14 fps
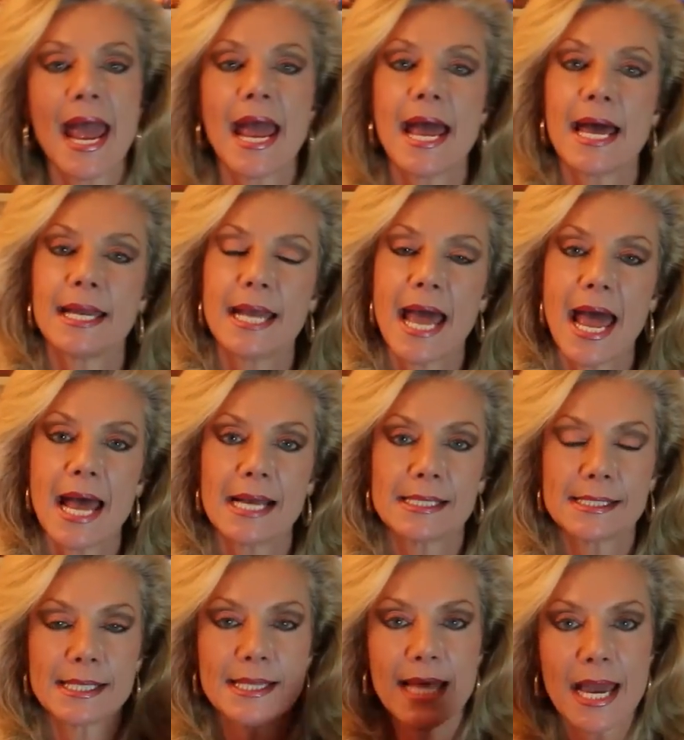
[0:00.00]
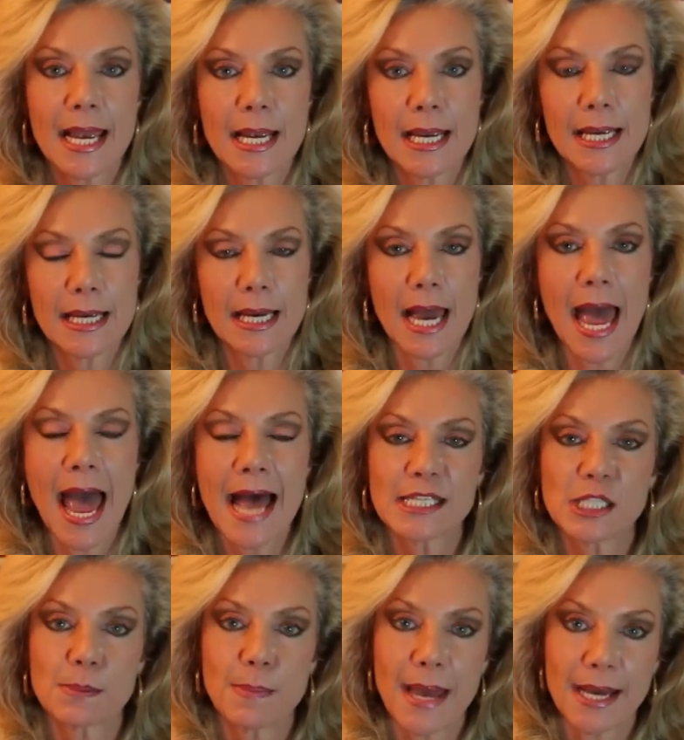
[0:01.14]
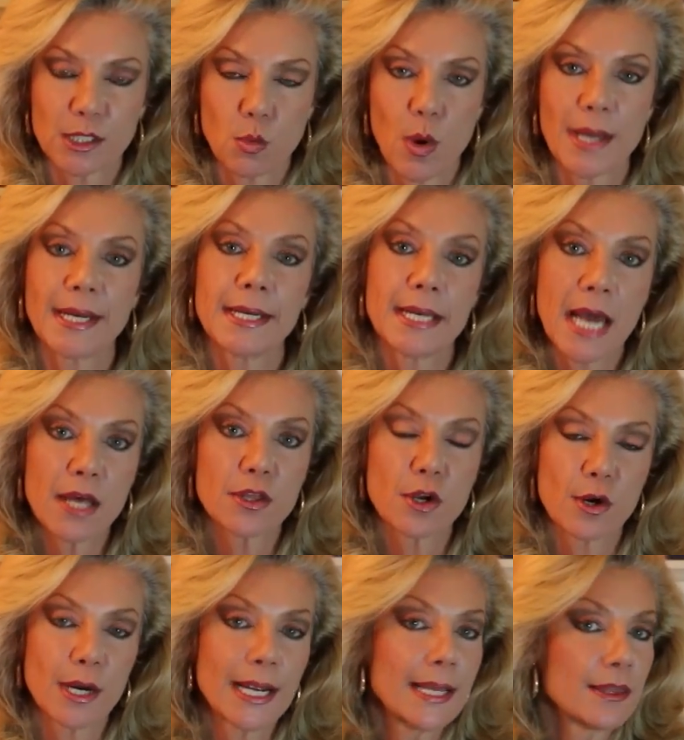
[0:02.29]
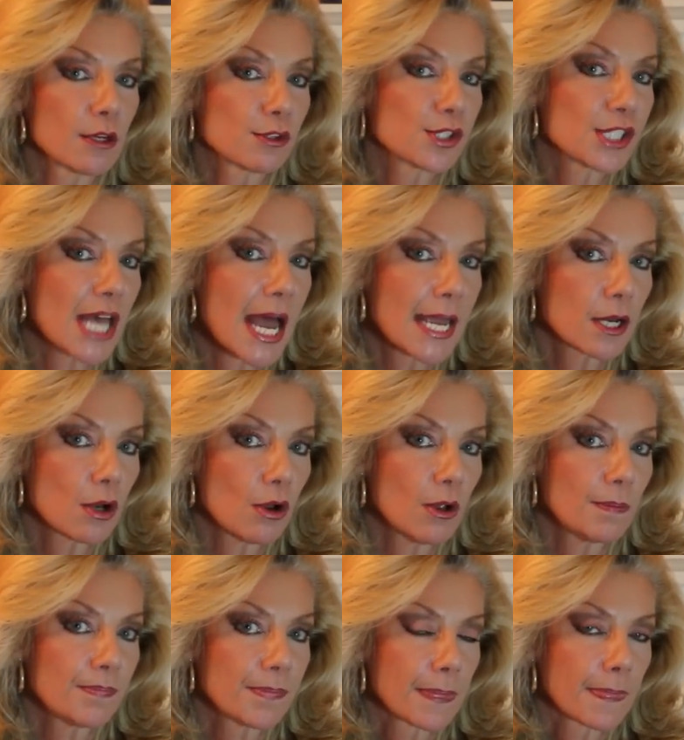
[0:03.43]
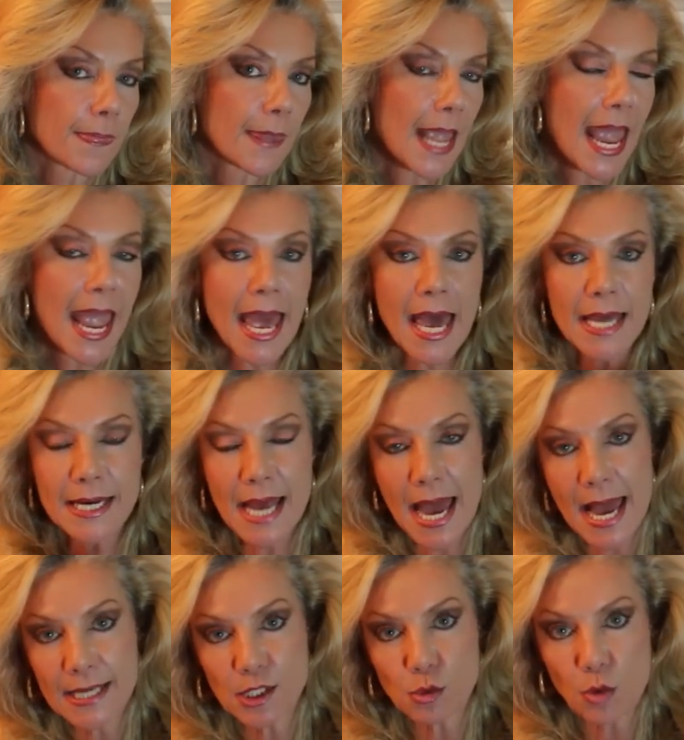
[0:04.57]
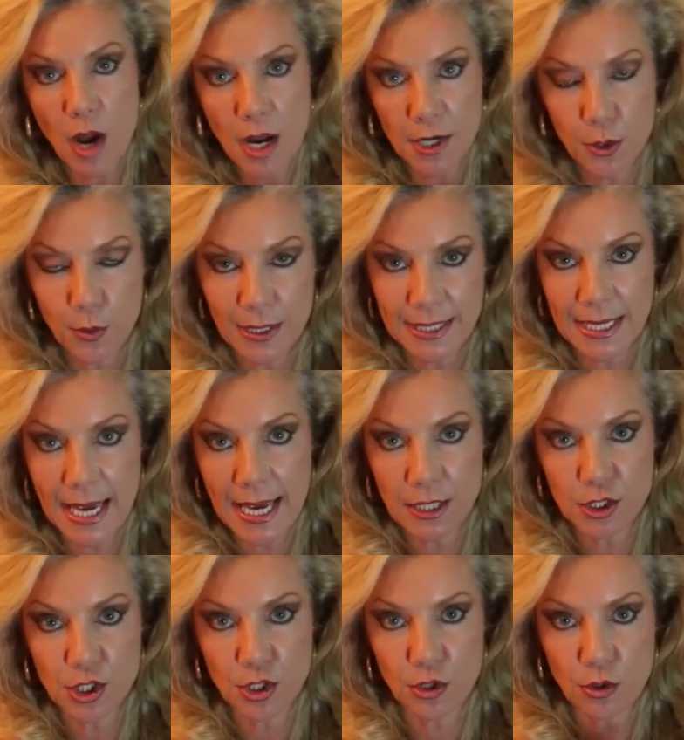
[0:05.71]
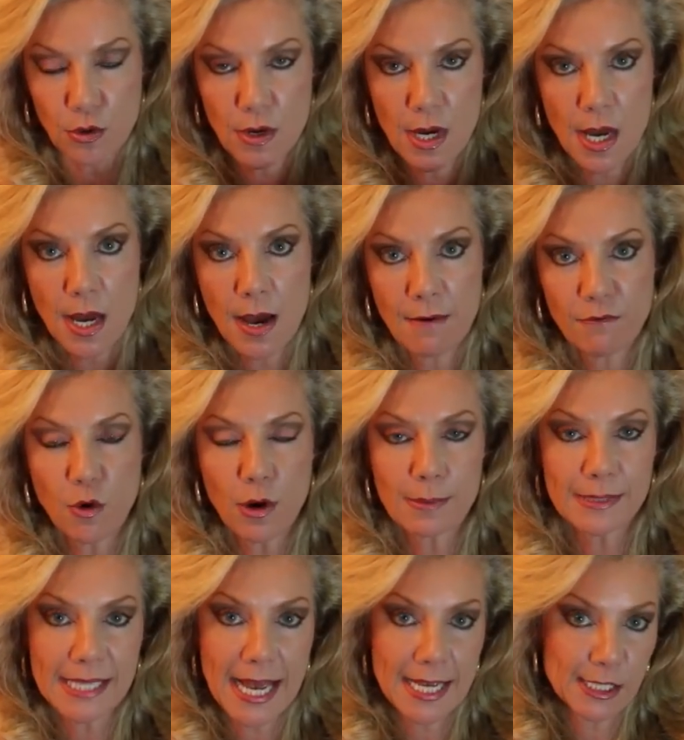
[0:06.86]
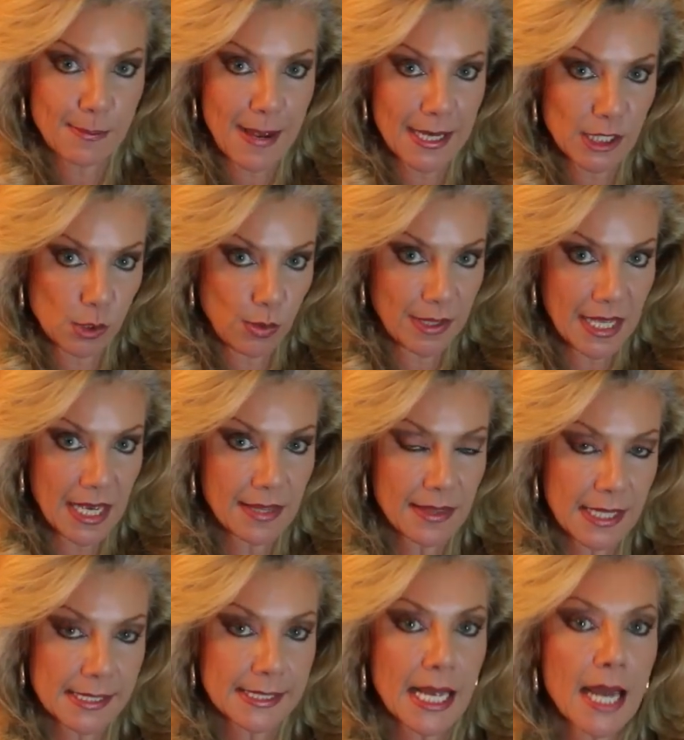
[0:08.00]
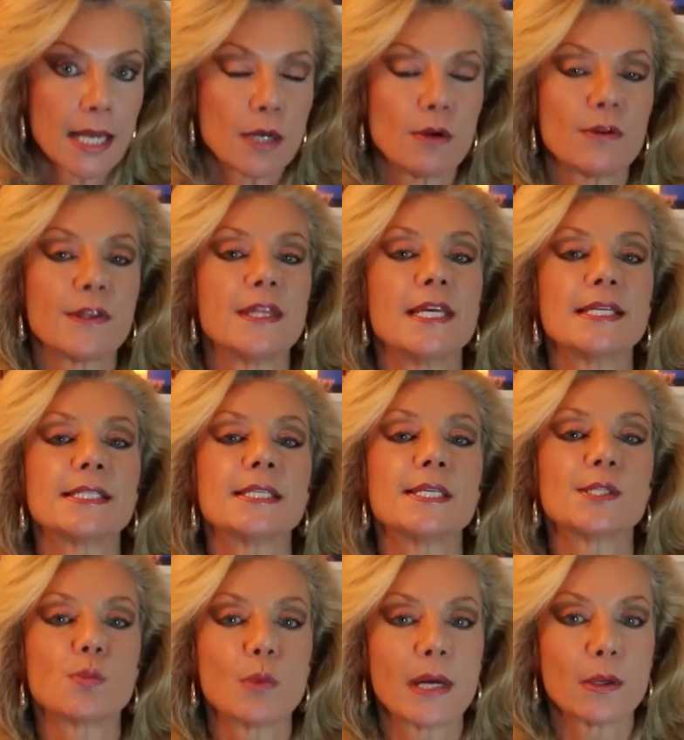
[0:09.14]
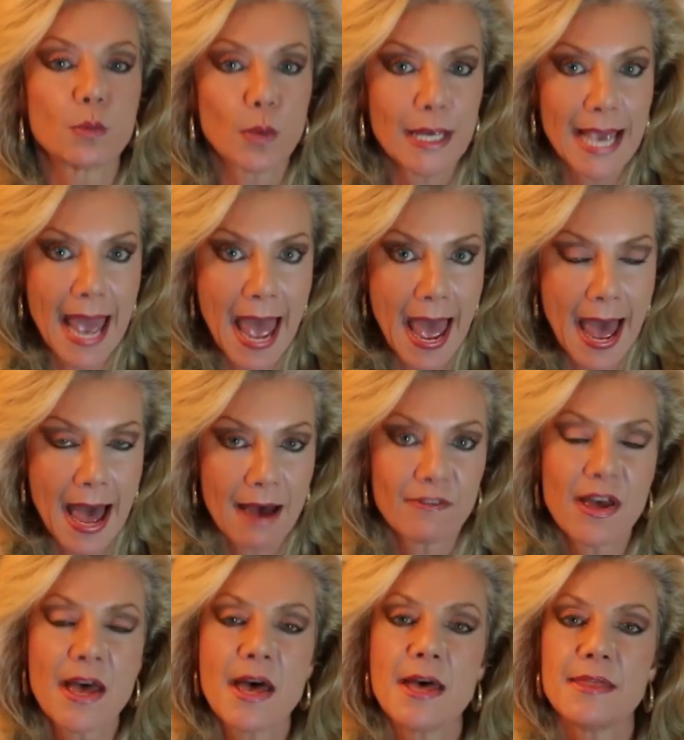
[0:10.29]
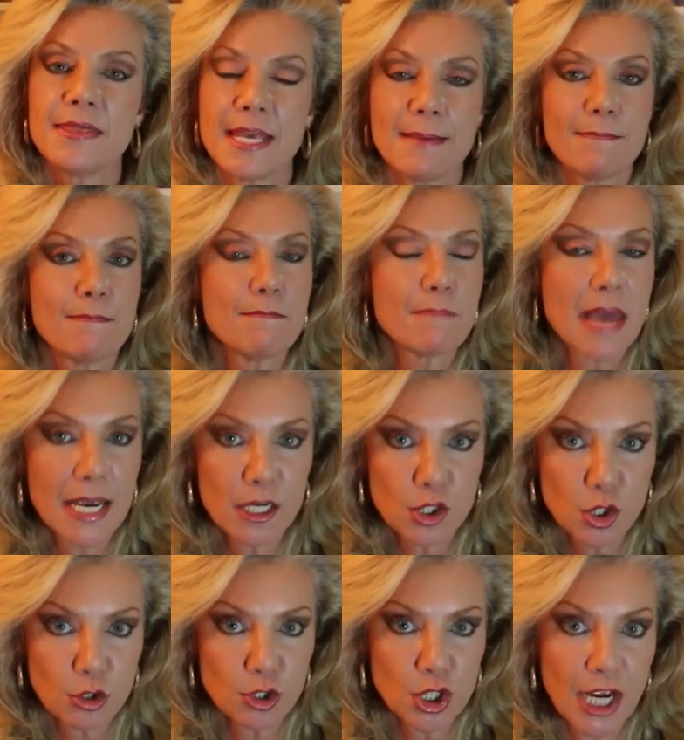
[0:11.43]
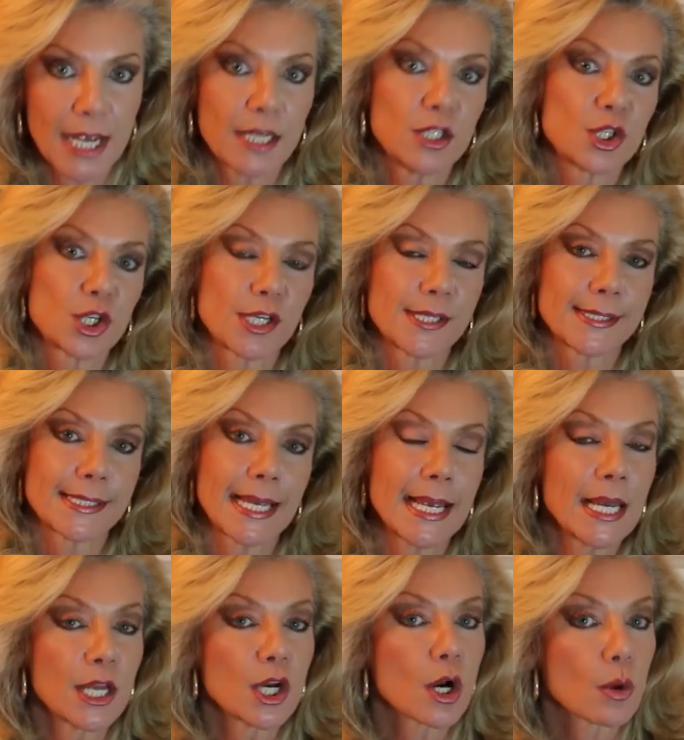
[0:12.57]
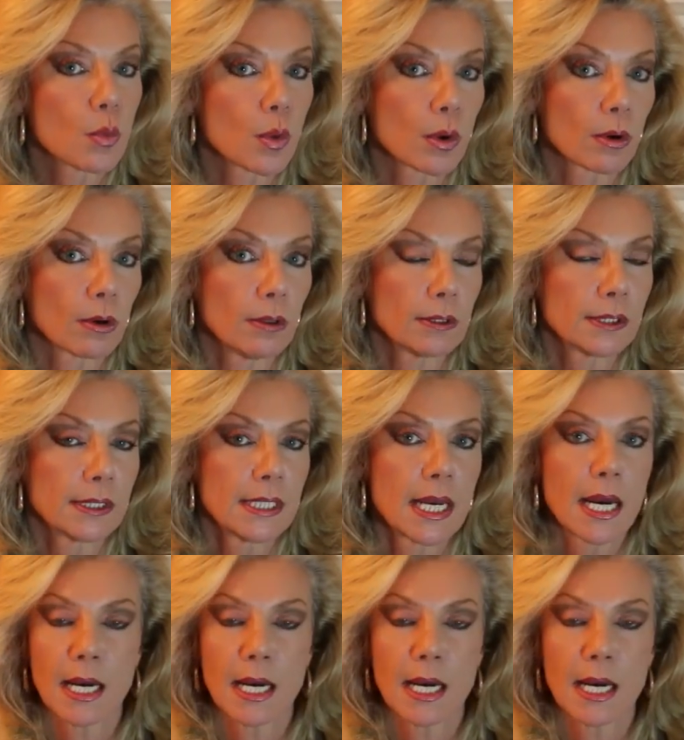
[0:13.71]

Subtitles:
And as they aspect one another in their cycle, and as Rahu and Ketu forms aspects within the cycle, this is when we have the major changes in our world.